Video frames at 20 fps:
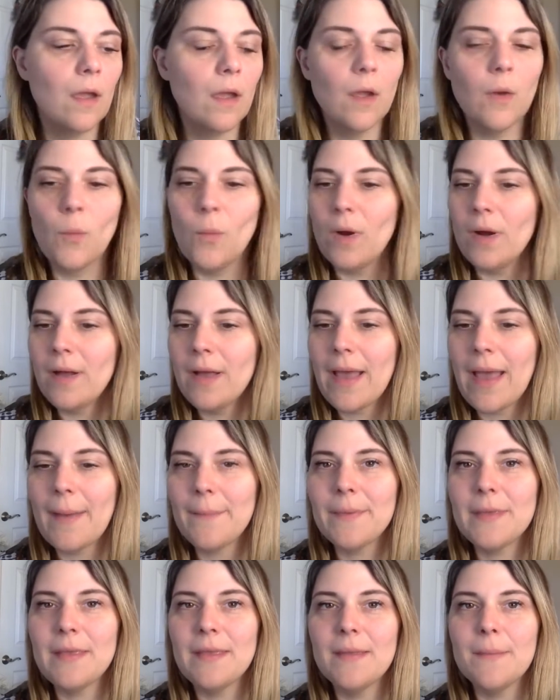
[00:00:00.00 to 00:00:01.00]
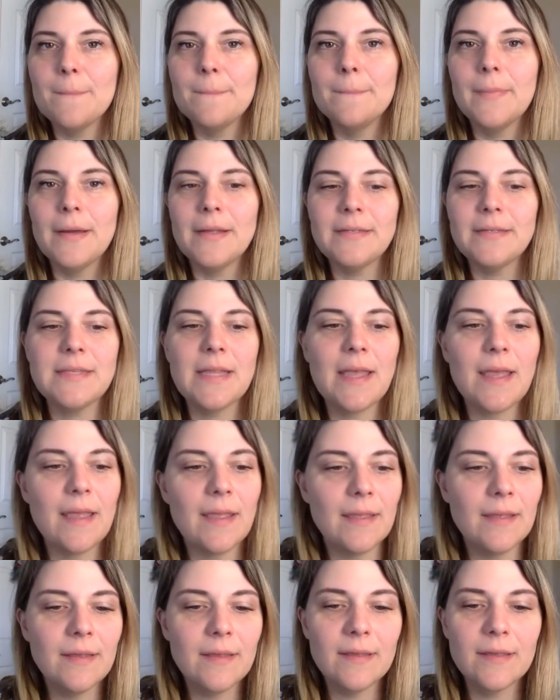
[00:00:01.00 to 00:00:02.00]
Well, happy
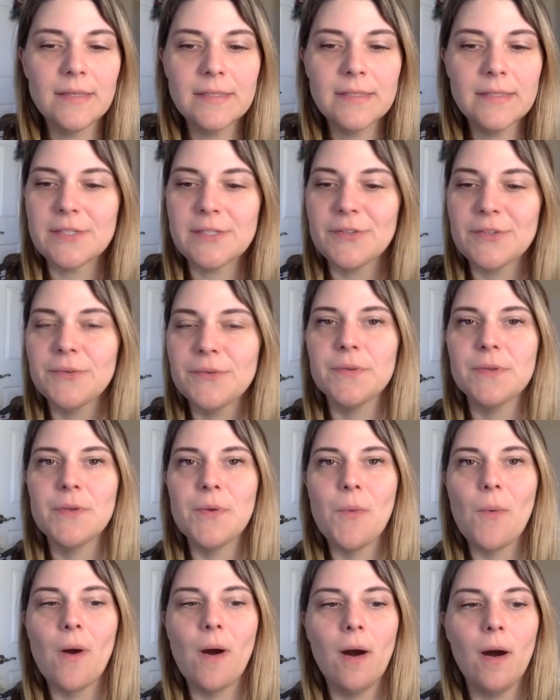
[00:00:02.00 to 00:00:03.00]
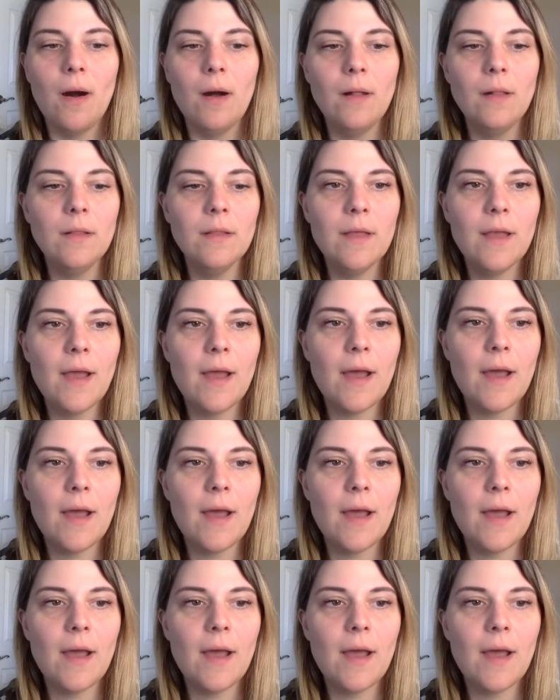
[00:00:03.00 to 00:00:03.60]
Monday to you all.